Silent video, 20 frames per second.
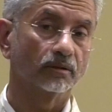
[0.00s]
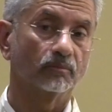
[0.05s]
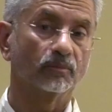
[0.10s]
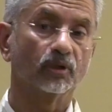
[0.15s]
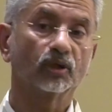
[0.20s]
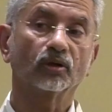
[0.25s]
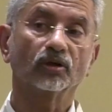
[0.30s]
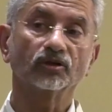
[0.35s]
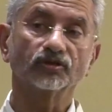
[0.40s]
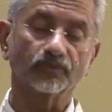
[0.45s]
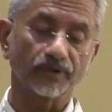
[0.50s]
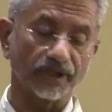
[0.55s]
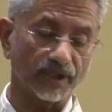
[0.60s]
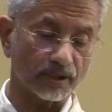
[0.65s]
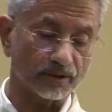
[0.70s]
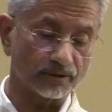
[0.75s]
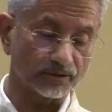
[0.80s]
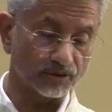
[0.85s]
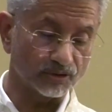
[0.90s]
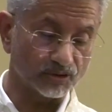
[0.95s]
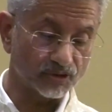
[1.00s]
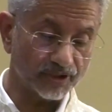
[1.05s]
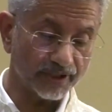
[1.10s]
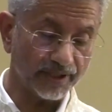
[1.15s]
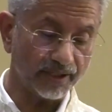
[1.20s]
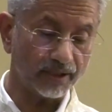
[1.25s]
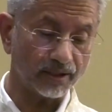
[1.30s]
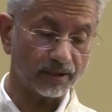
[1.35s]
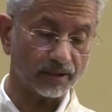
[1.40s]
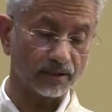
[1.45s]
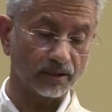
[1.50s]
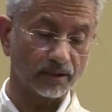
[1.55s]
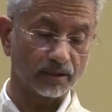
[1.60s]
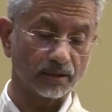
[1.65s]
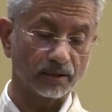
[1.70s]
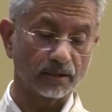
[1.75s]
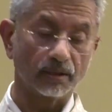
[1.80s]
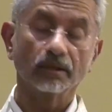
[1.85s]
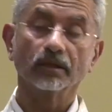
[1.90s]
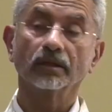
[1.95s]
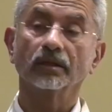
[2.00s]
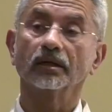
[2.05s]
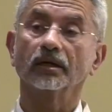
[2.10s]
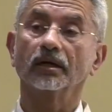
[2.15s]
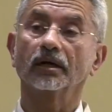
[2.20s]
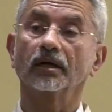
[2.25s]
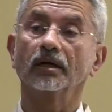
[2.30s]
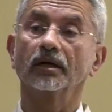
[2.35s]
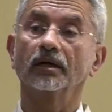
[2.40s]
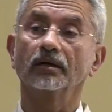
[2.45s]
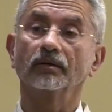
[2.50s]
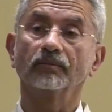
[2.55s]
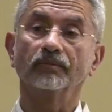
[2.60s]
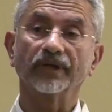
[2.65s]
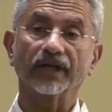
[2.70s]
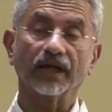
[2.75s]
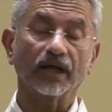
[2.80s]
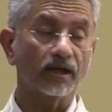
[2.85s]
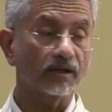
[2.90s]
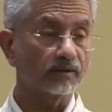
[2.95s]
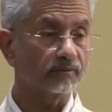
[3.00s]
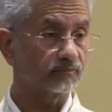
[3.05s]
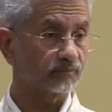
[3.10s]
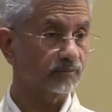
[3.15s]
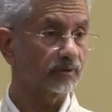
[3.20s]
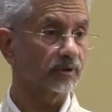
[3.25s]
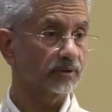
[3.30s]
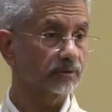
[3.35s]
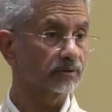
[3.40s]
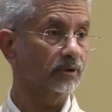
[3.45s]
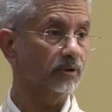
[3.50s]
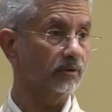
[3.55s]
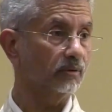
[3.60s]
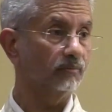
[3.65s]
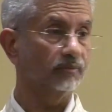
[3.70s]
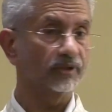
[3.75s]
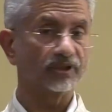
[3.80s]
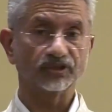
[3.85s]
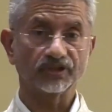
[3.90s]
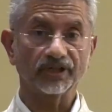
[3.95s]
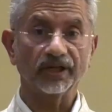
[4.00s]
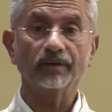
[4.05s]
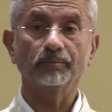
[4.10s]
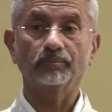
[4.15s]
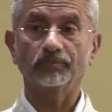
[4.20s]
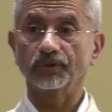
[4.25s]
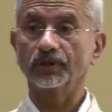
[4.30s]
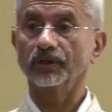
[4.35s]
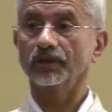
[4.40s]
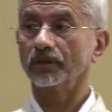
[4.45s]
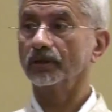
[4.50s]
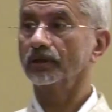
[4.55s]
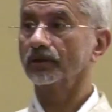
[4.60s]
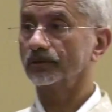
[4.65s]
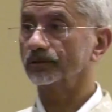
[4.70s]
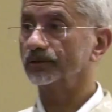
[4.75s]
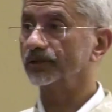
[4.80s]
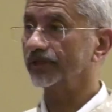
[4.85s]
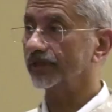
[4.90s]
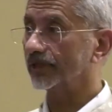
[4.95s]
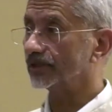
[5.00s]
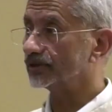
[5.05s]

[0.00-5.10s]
because we are the chair, we shape the